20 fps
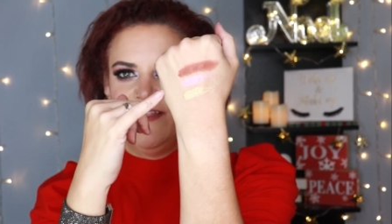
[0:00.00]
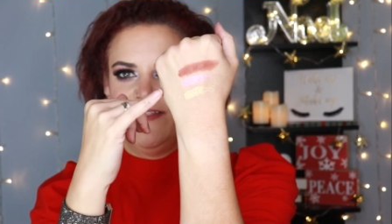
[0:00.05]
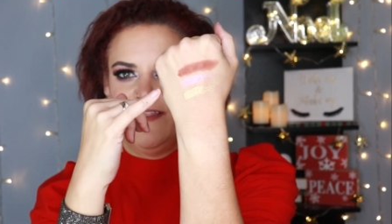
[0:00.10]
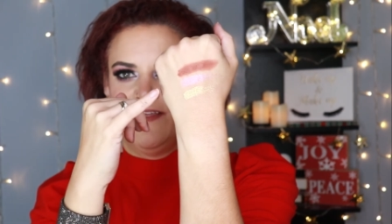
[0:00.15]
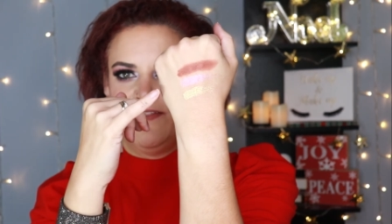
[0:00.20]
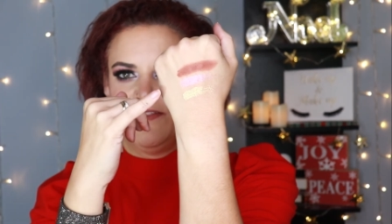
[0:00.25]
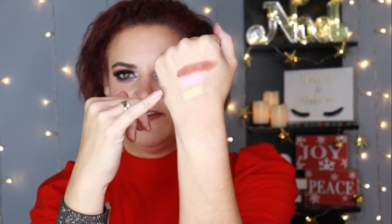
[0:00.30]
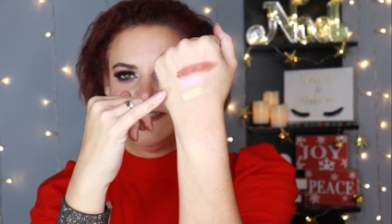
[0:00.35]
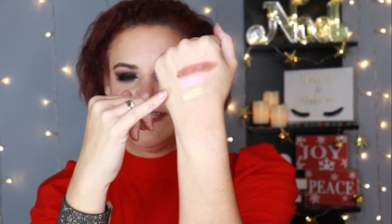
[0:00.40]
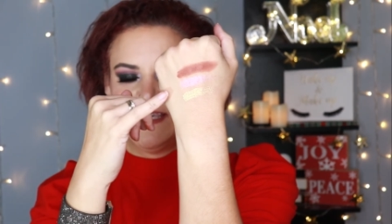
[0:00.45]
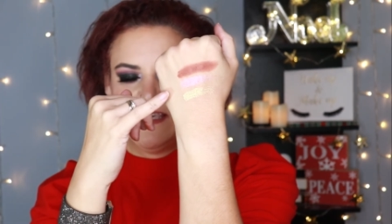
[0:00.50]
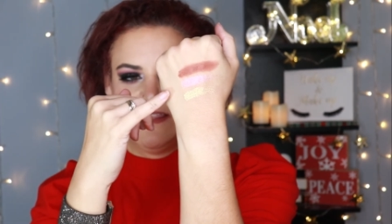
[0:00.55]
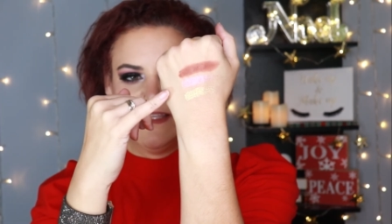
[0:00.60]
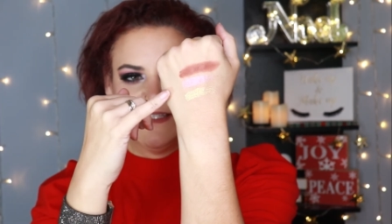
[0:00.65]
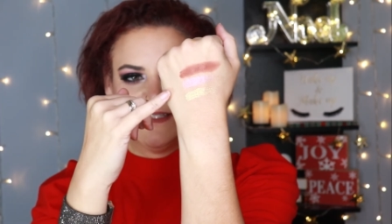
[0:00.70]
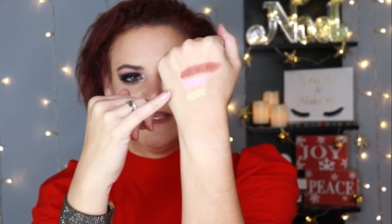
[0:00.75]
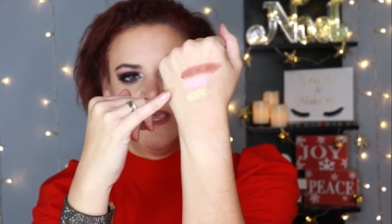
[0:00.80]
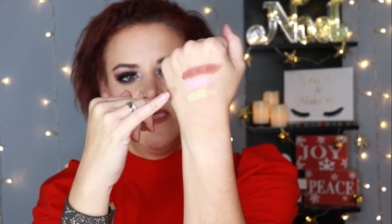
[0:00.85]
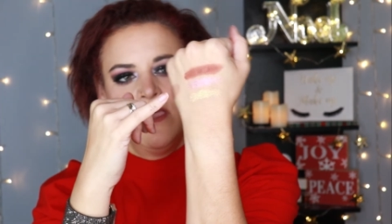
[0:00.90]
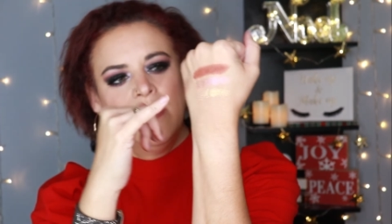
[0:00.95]
And then there's like
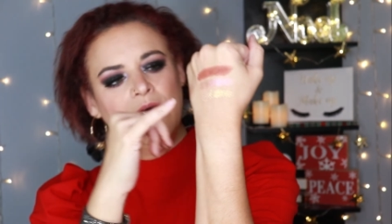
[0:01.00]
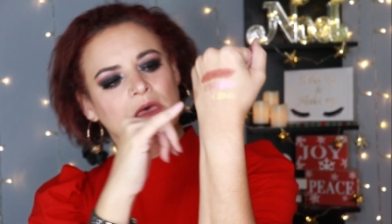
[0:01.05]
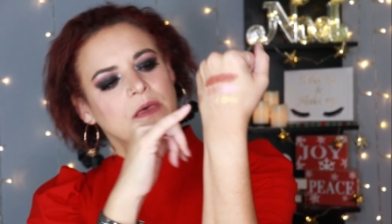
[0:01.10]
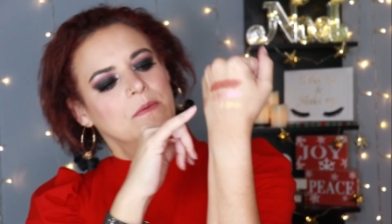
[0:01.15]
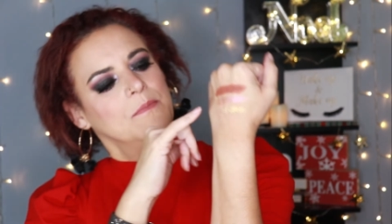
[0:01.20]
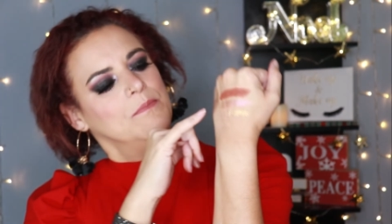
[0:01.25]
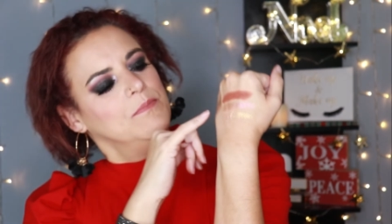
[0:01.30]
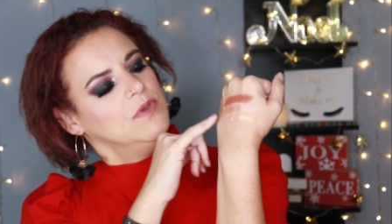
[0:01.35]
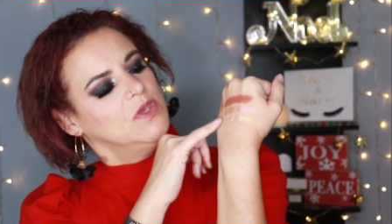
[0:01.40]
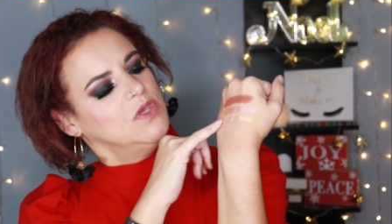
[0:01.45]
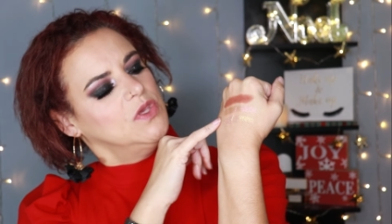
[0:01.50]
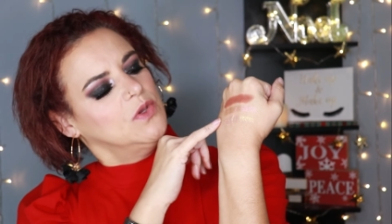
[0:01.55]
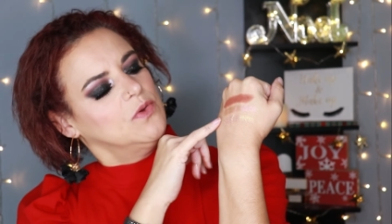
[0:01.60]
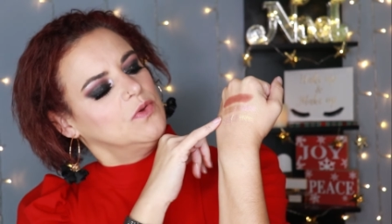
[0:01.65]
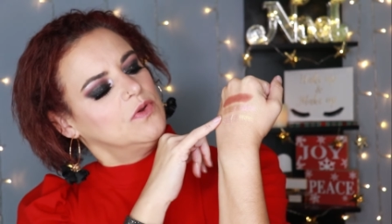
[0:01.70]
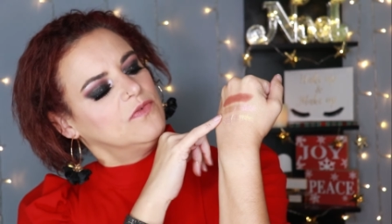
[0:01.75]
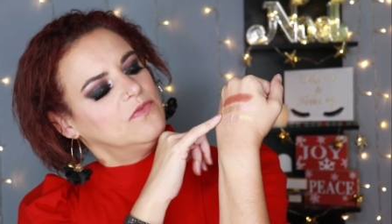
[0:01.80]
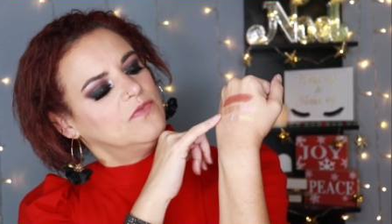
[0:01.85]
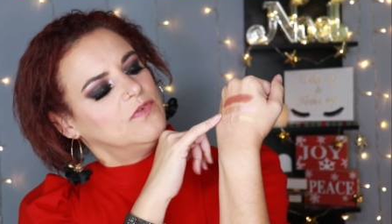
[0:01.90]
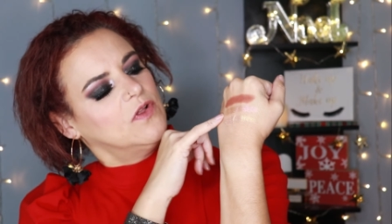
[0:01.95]
this
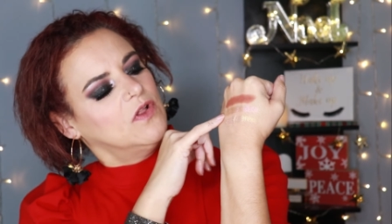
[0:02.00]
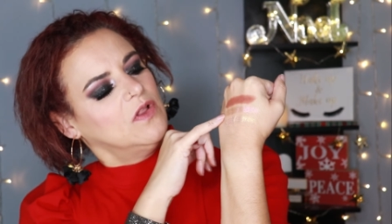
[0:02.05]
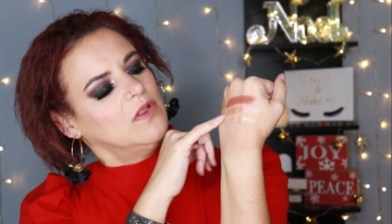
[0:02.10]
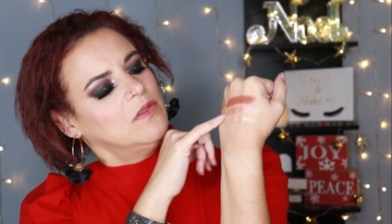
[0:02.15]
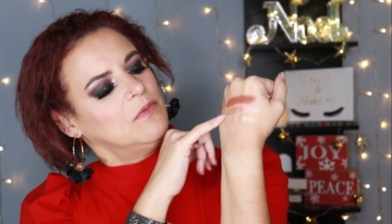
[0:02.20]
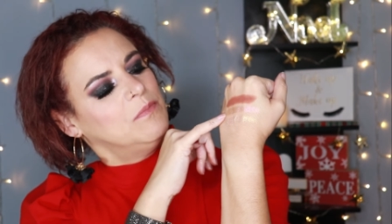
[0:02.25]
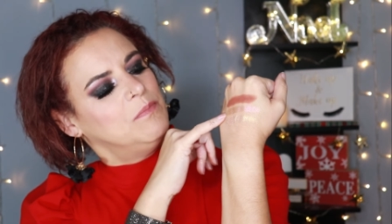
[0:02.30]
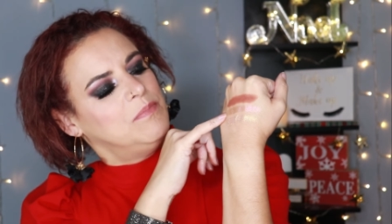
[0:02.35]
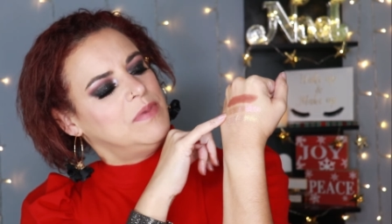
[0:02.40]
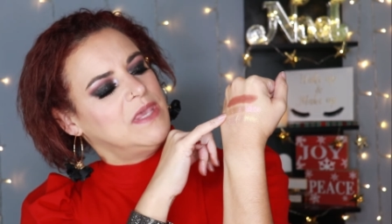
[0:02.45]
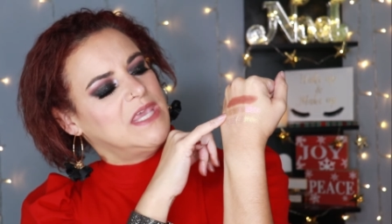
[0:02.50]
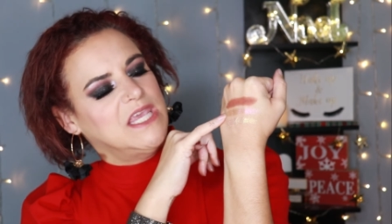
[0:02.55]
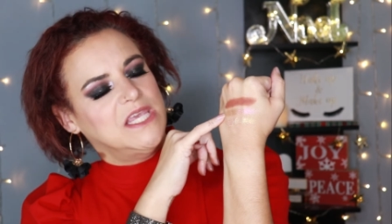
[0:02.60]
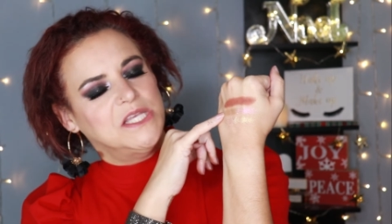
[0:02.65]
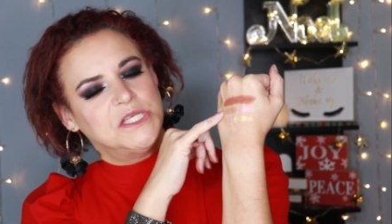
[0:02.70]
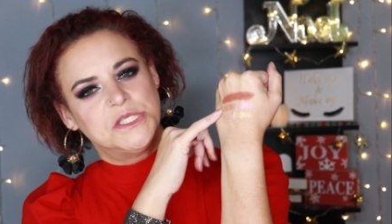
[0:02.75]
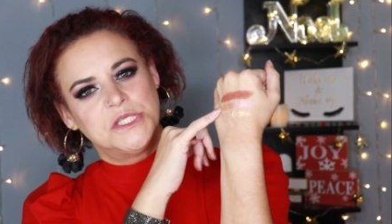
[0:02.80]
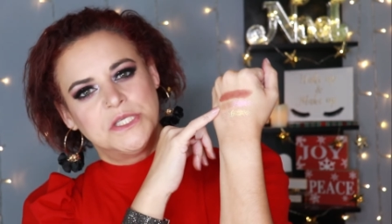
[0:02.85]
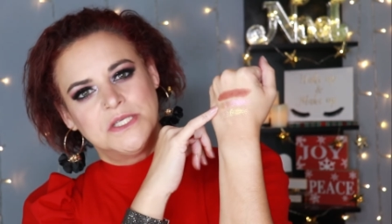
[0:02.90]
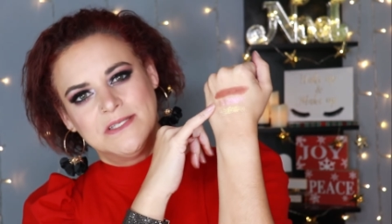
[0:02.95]
beautiful
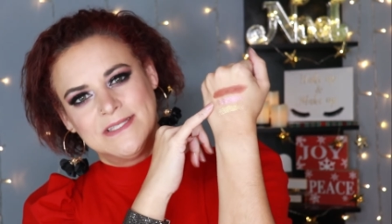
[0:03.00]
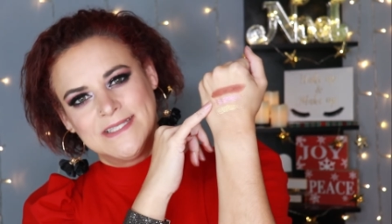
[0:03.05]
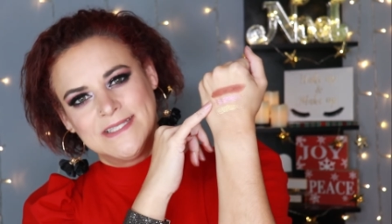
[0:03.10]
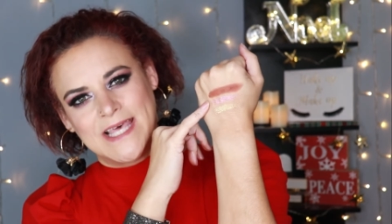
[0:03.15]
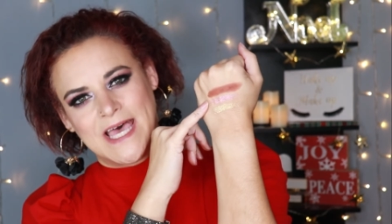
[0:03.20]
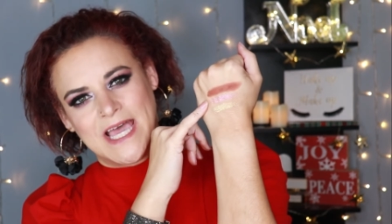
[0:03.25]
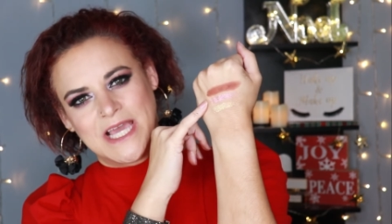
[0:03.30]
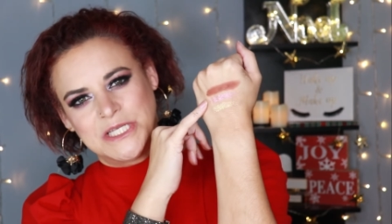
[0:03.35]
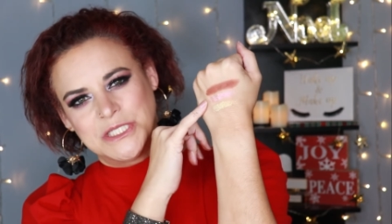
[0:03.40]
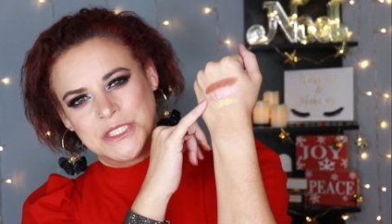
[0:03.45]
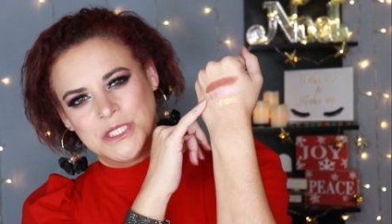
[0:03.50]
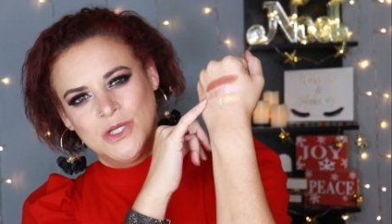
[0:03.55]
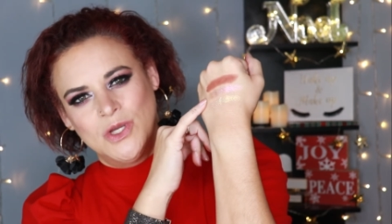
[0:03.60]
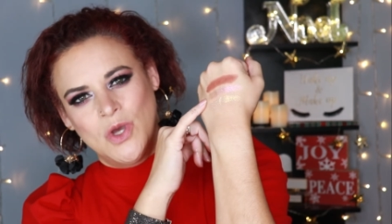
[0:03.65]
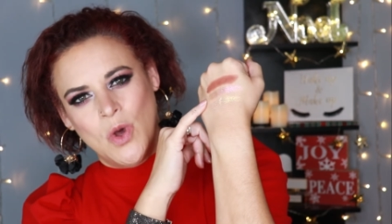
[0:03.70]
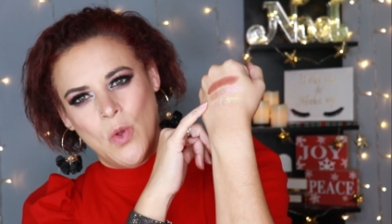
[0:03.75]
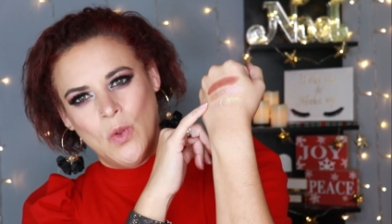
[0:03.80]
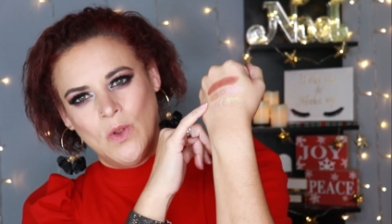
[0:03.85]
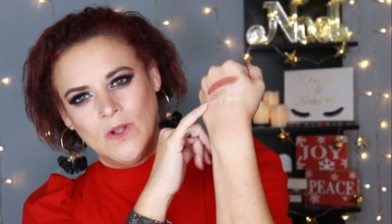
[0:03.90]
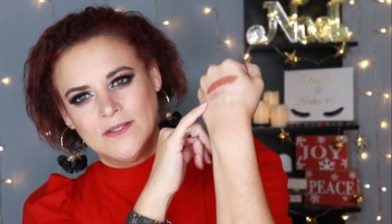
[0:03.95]
peach slash
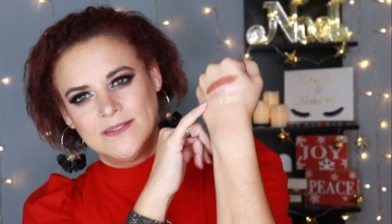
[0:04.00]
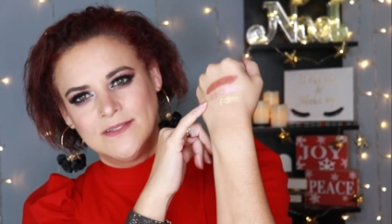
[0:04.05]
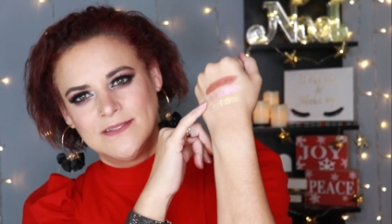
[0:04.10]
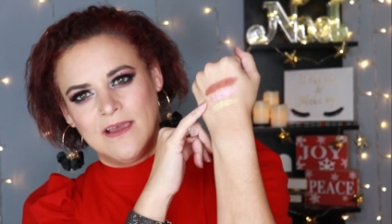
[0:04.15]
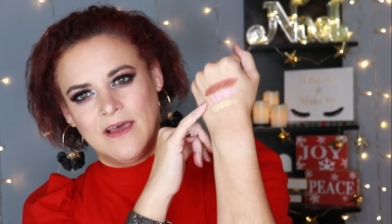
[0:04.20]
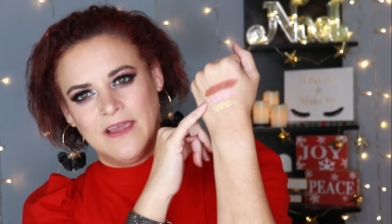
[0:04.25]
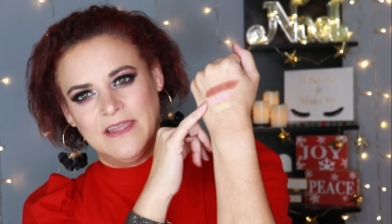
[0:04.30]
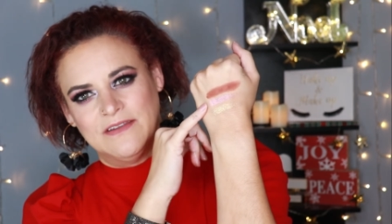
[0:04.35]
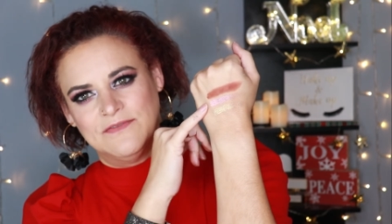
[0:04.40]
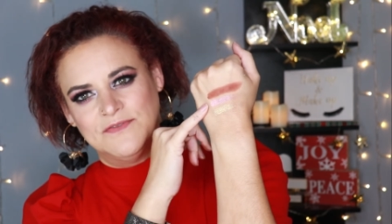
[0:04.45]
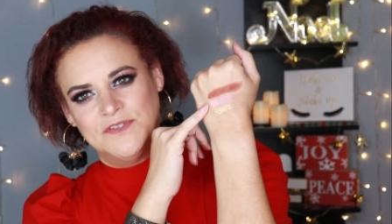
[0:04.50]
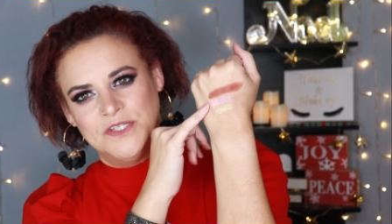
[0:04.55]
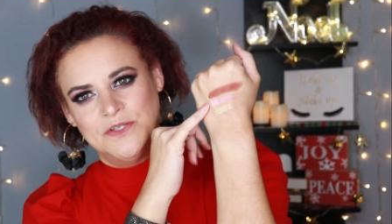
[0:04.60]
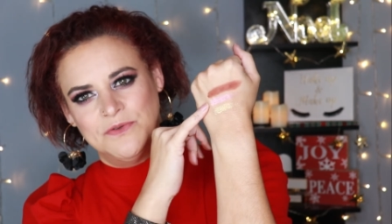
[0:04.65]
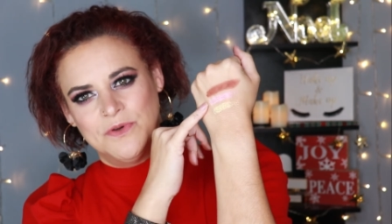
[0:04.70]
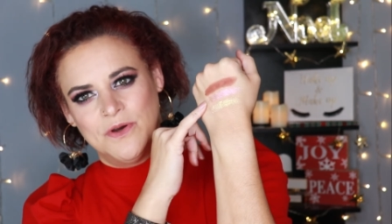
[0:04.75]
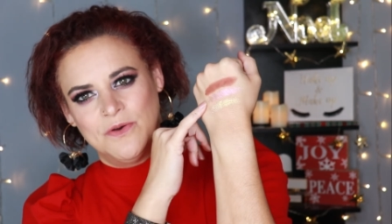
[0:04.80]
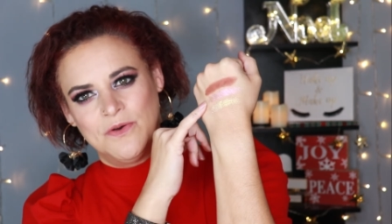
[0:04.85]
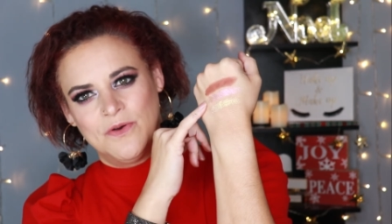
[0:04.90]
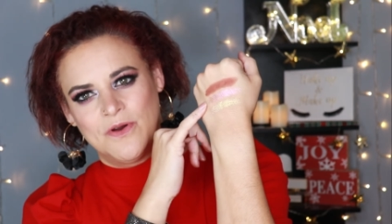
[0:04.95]
gold kind of
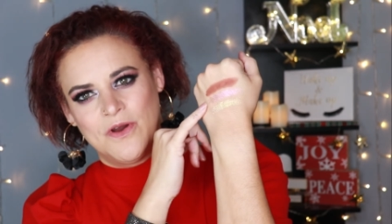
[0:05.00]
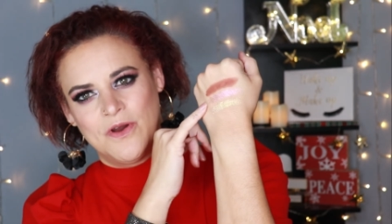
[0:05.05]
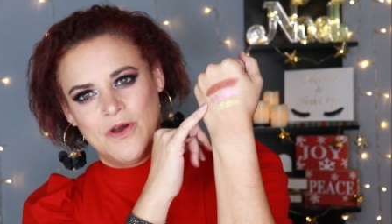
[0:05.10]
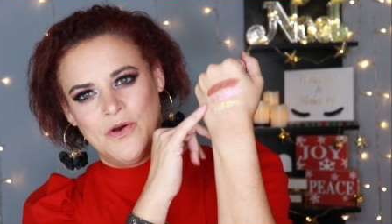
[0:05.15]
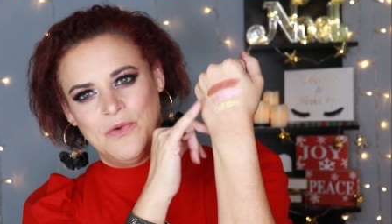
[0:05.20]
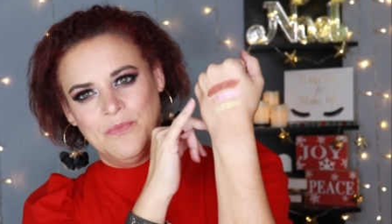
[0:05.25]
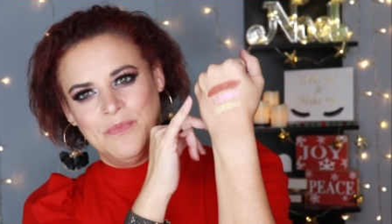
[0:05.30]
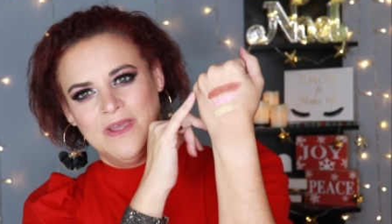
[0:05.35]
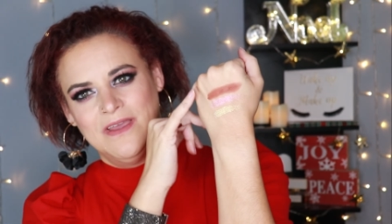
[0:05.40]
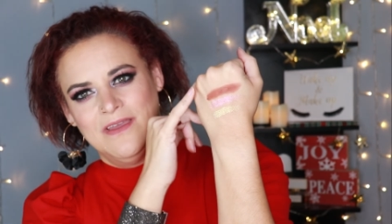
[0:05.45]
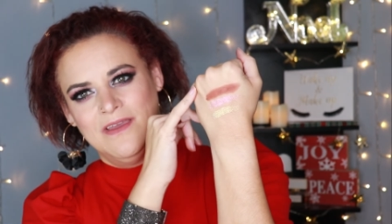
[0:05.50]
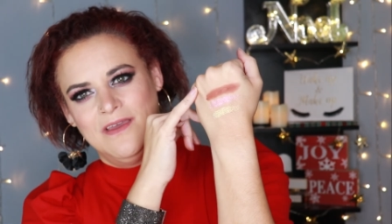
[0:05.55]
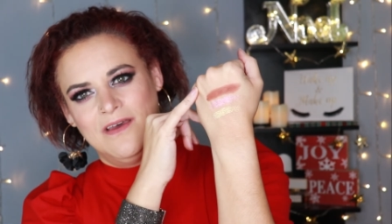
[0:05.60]
duochrome.